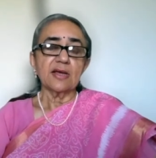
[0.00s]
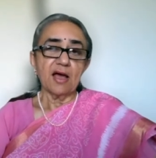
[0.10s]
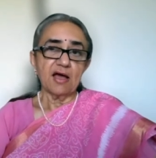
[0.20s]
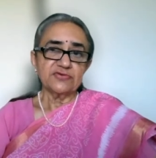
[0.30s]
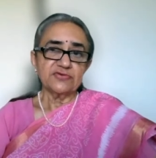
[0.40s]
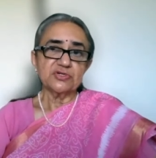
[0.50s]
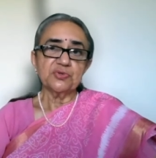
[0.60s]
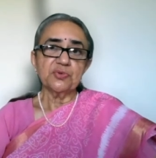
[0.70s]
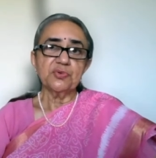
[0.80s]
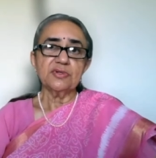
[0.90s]

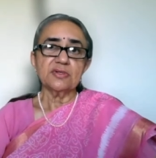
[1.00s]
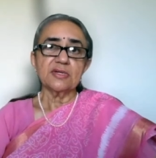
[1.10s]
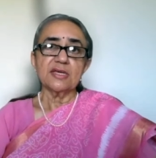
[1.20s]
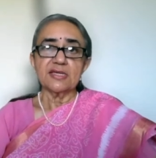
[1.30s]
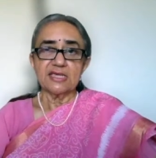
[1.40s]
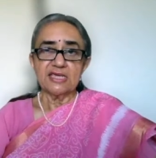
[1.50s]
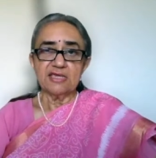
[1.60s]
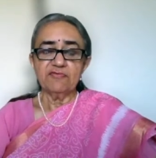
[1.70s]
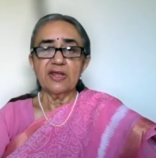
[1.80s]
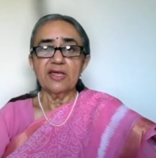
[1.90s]
afternoon,
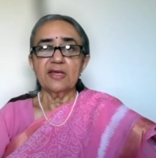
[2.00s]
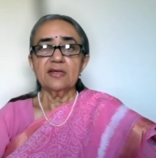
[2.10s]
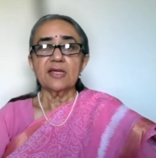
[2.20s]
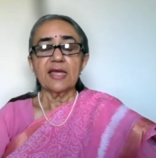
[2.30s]
evening,